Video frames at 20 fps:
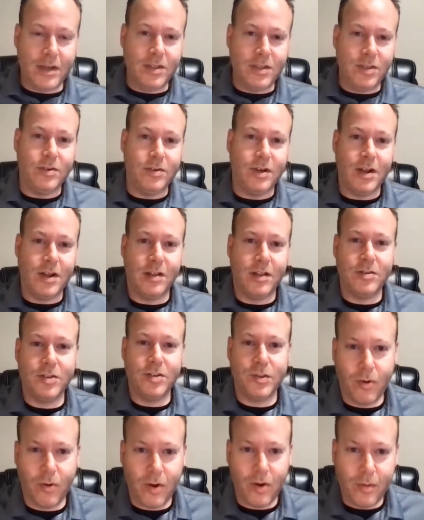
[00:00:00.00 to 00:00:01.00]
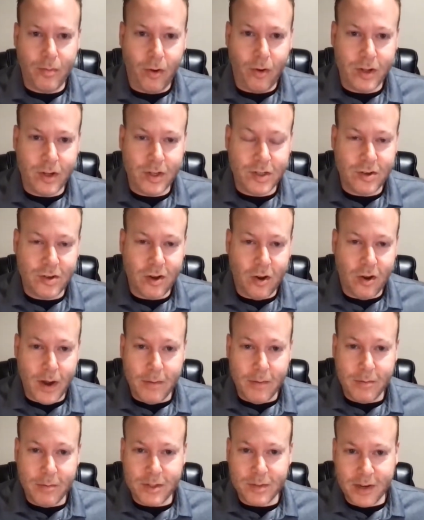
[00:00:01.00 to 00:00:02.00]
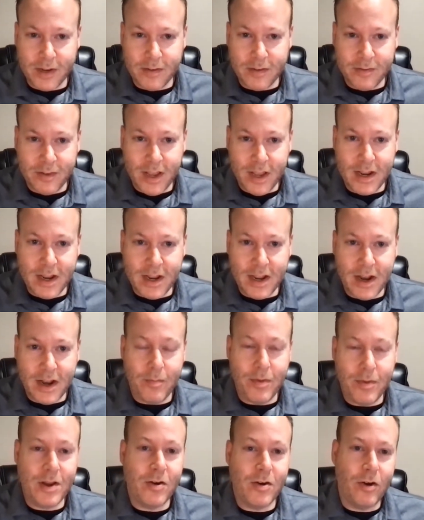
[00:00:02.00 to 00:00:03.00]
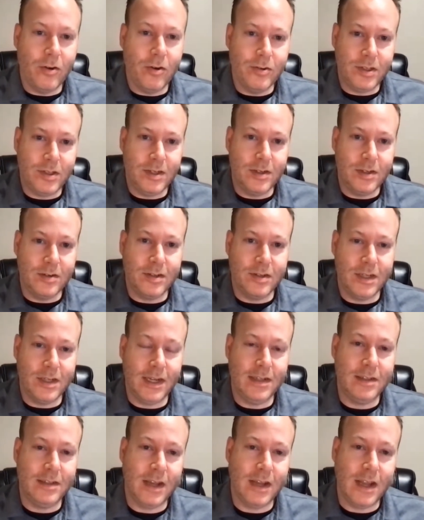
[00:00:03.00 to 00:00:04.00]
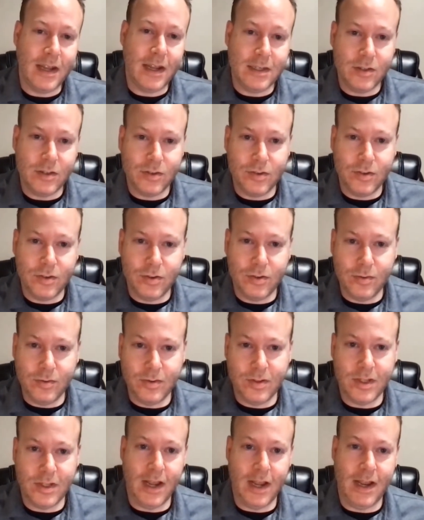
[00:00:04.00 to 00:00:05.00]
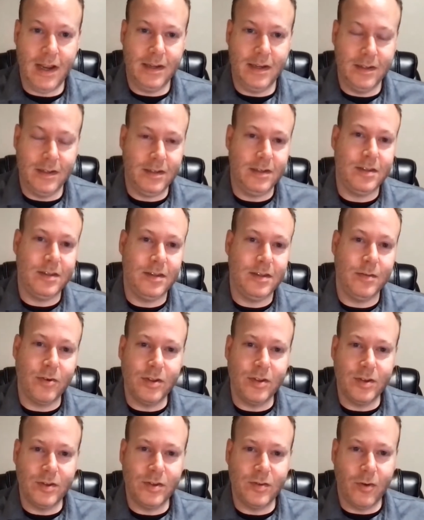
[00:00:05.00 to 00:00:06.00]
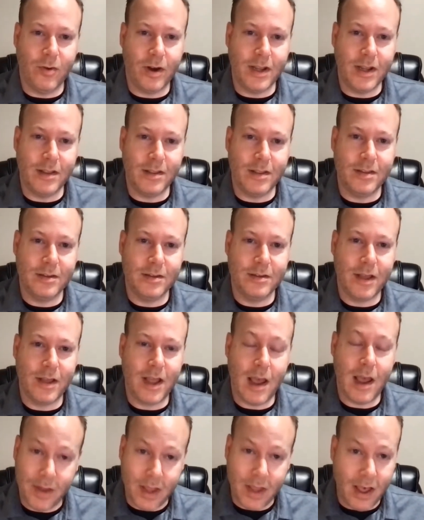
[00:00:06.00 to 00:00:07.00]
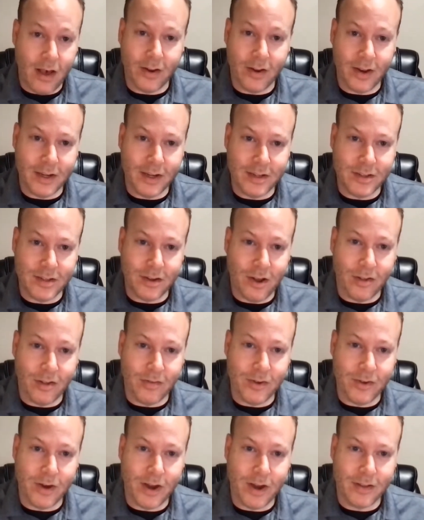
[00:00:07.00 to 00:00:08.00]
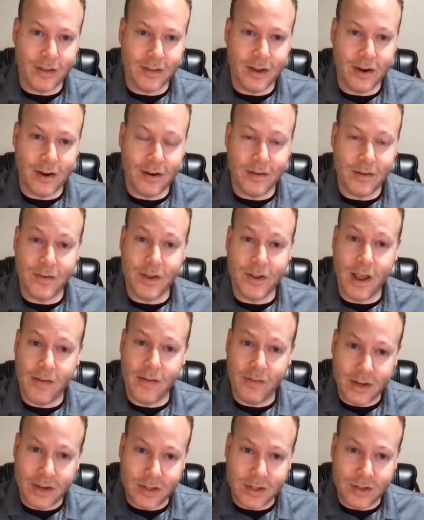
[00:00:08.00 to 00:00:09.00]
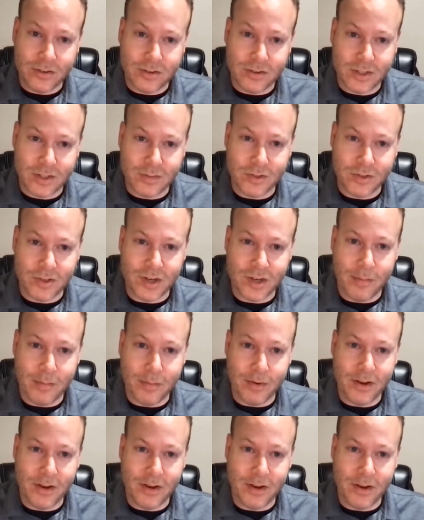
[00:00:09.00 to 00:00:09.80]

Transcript: to another Sport of Bowling show. My name is Mike Flanagan. I'll be your host here today. Today is Tuesday, December the 20th. Happy holidays to all of you out there. And if you haven't got your Christmas shopping